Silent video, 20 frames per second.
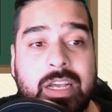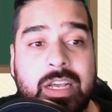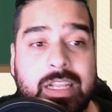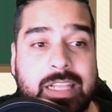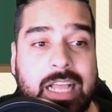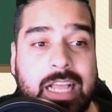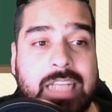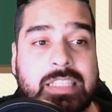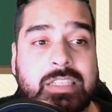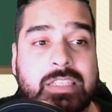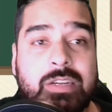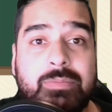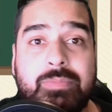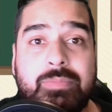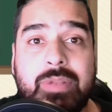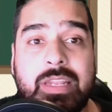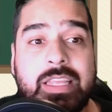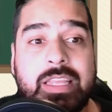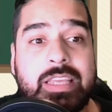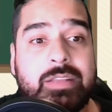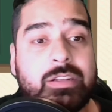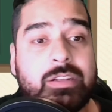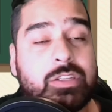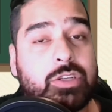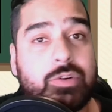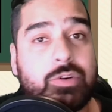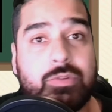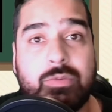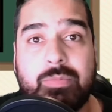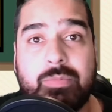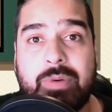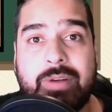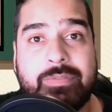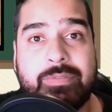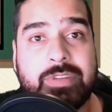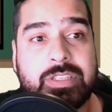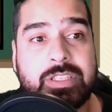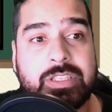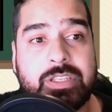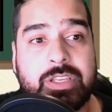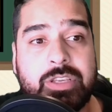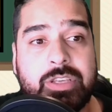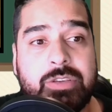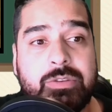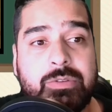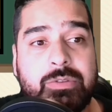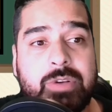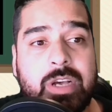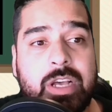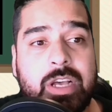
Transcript: That's complete and total preference to you.